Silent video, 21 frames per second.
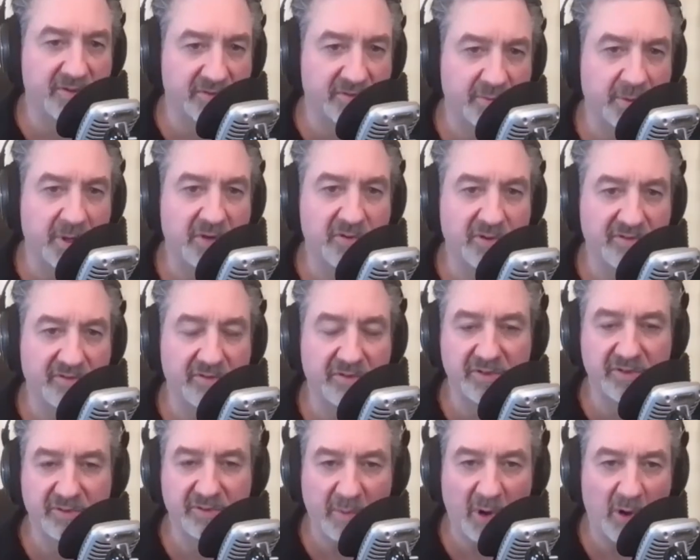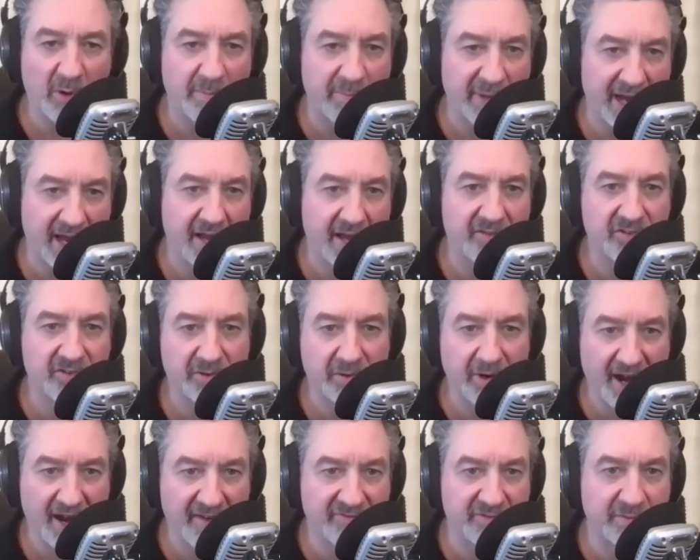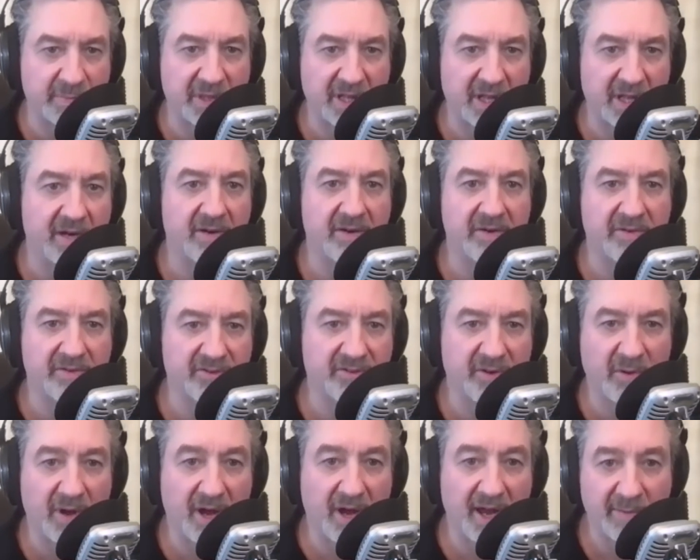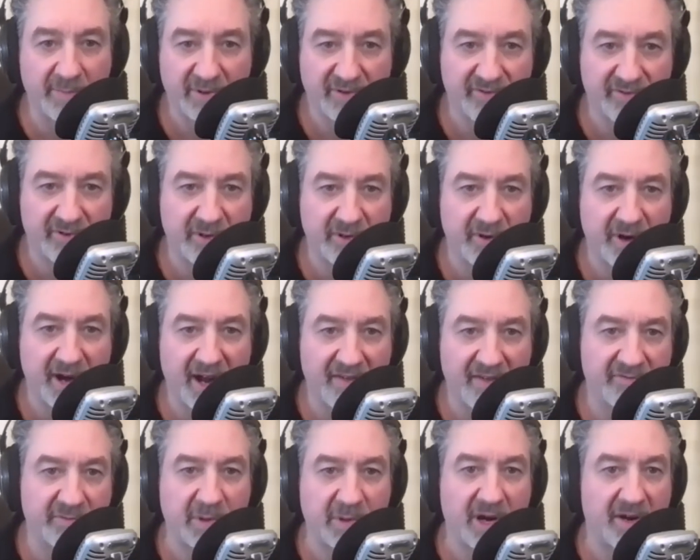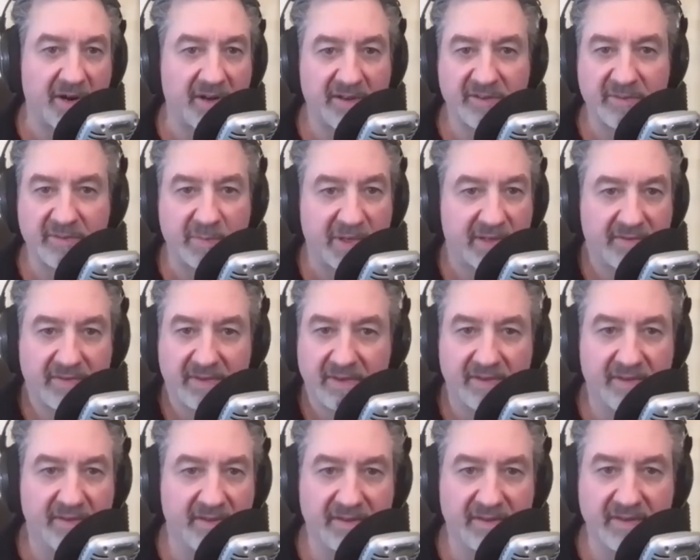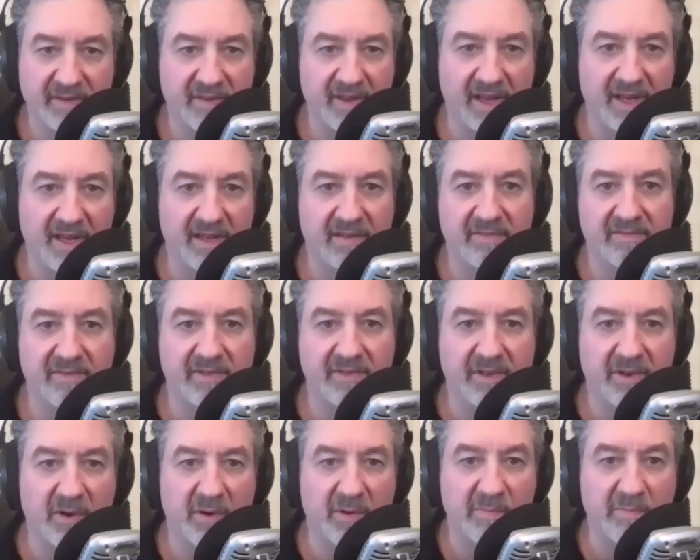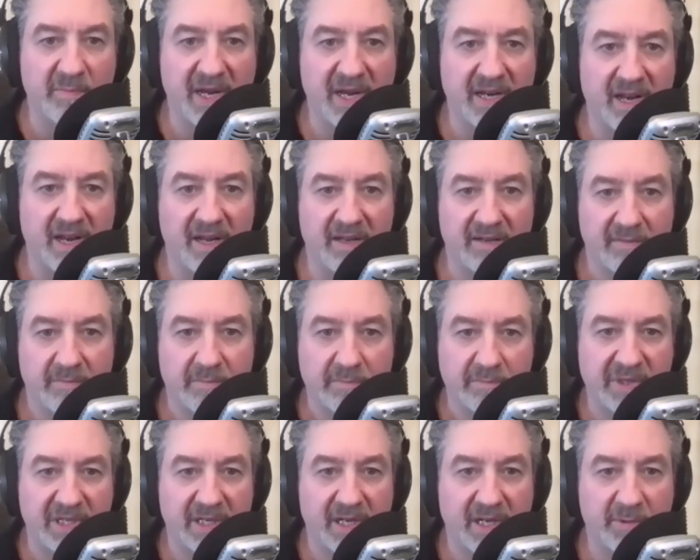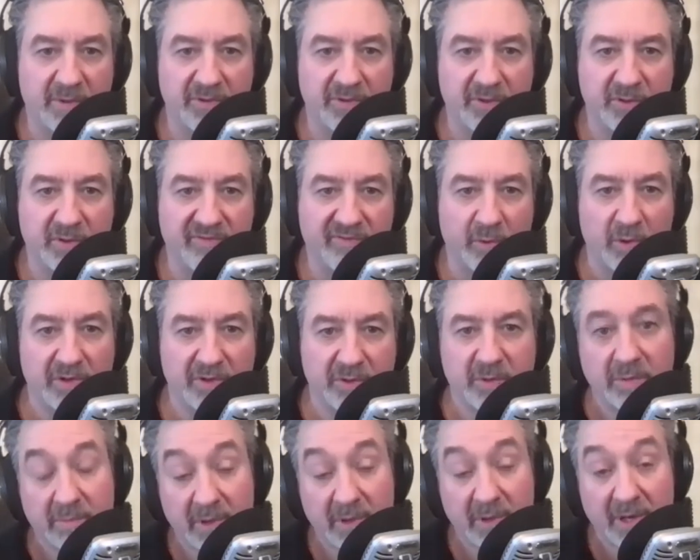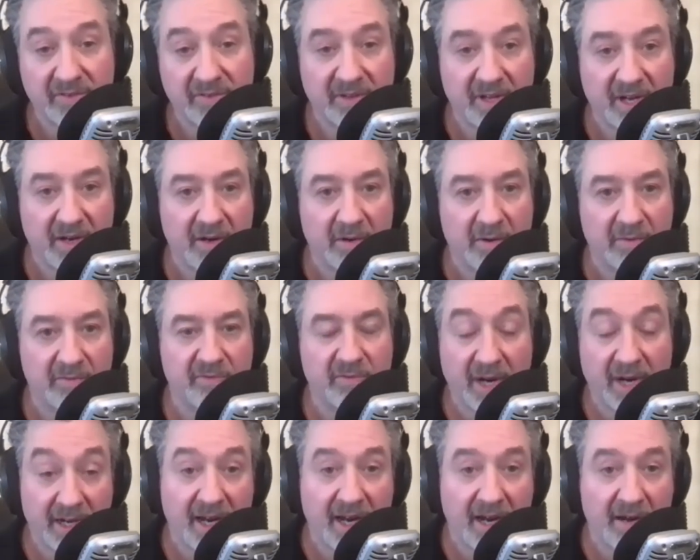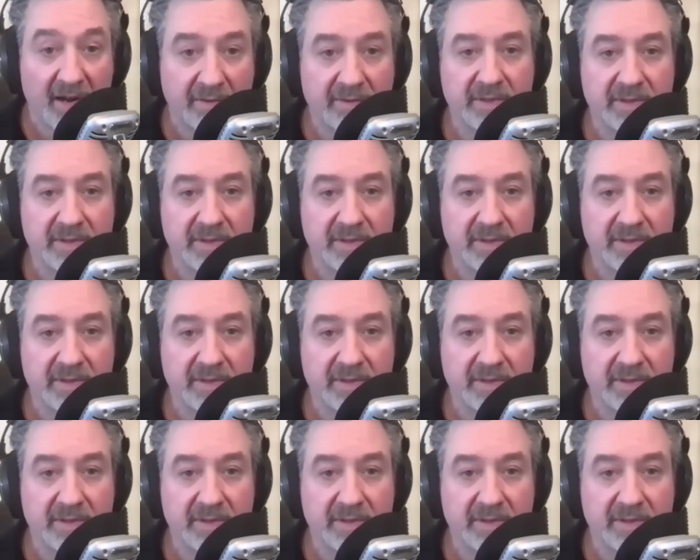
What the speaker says: especially for the small batch craft players. So I prefer craft products, but they, may not be able to afford to embrace nano right now.